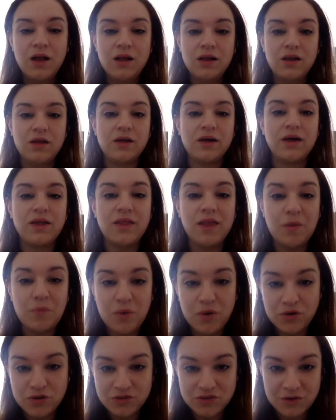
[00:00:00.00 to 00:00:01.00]
look at their
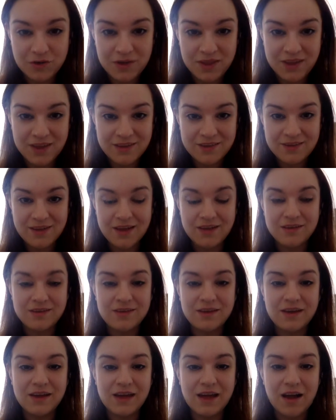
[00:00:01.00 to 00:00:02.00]
posture when they're
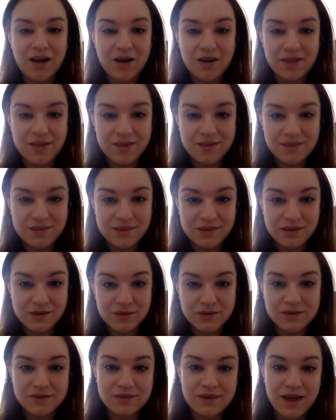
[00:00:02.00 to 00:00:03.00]
standing. Are they sitting
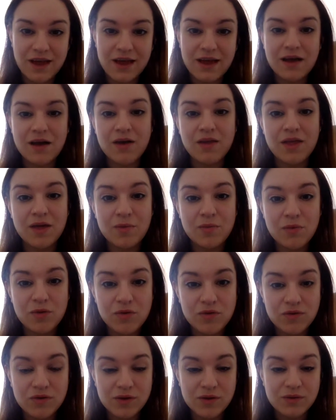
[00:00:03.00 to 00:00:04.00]
all day? Are they
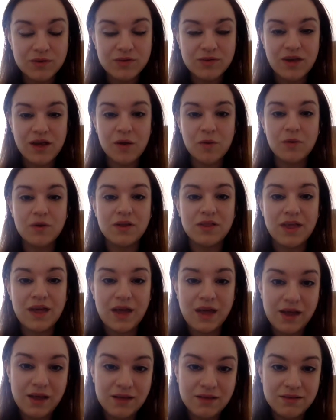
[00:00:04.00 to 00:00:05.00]
moving all day? What are they
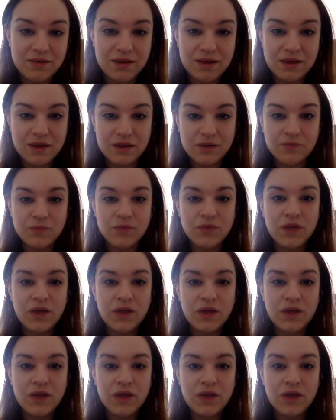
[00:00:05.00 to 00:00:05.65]
eating?